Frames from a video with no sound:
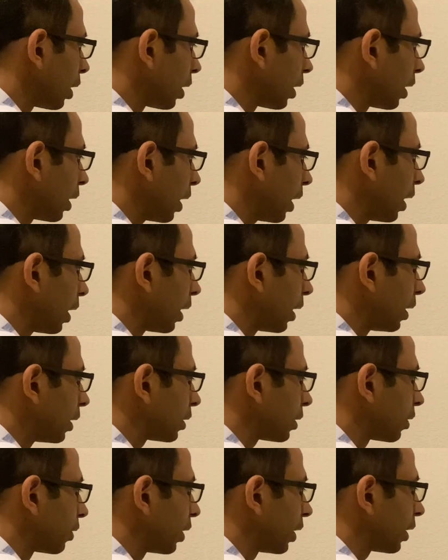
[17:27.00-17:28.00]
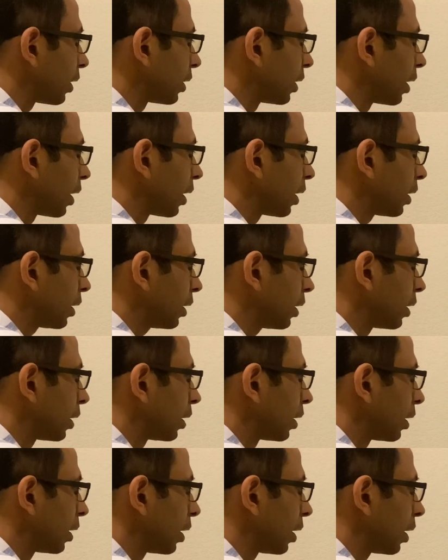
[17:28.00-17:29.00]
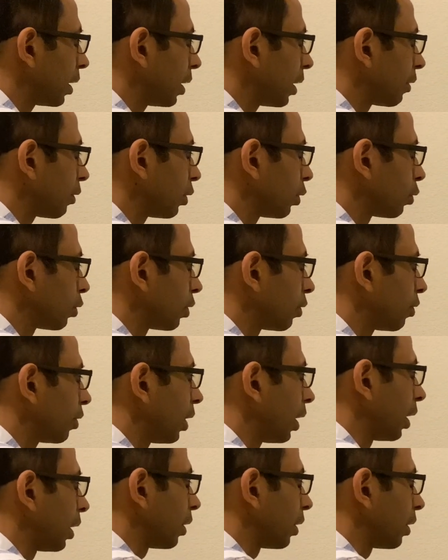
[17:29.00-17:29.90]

k is greater than 11 over 5.